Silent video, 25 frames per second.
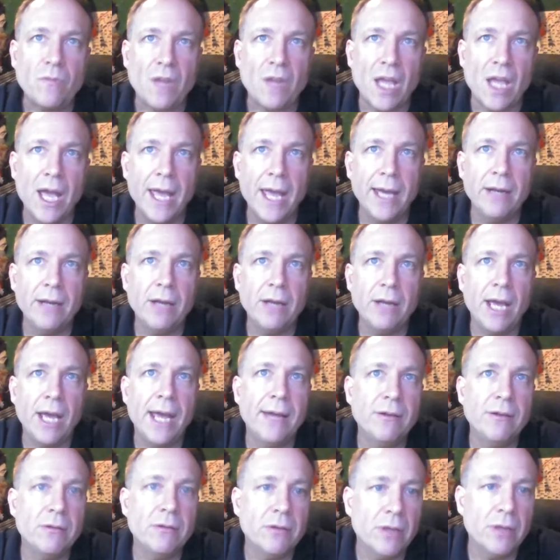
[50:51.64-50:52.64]
and,
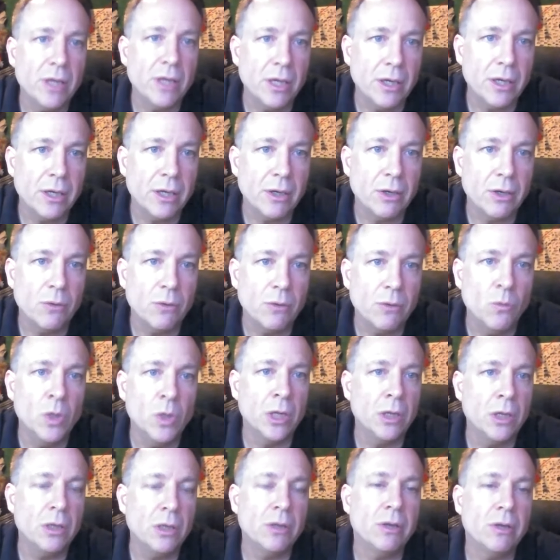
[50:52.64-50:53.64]
and
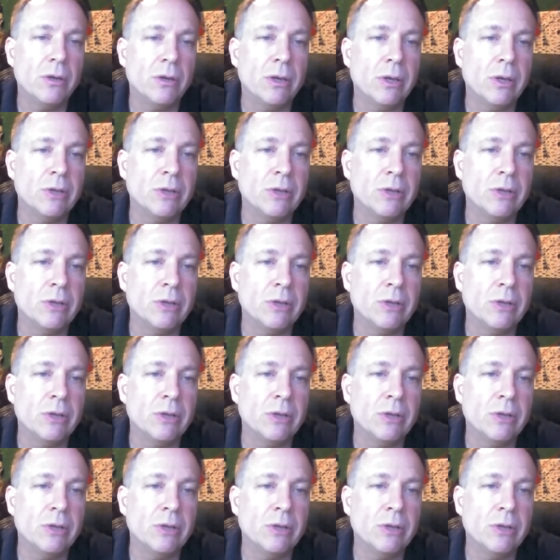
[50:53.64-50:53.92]
we'll,